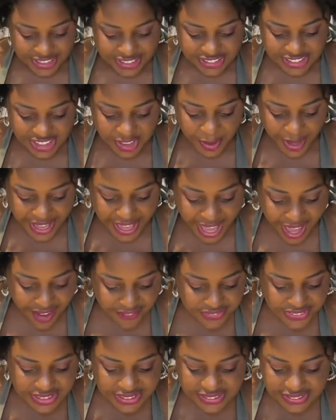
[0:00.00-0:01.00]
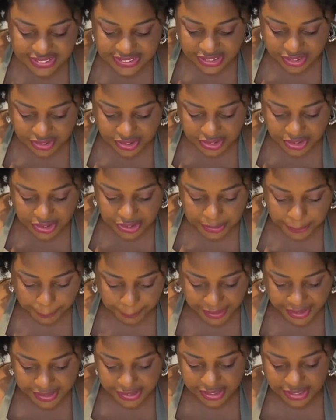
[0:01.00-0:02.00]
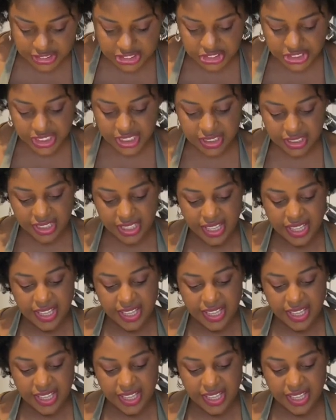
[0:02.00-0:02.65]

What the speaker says: So I have this silicone baking sheet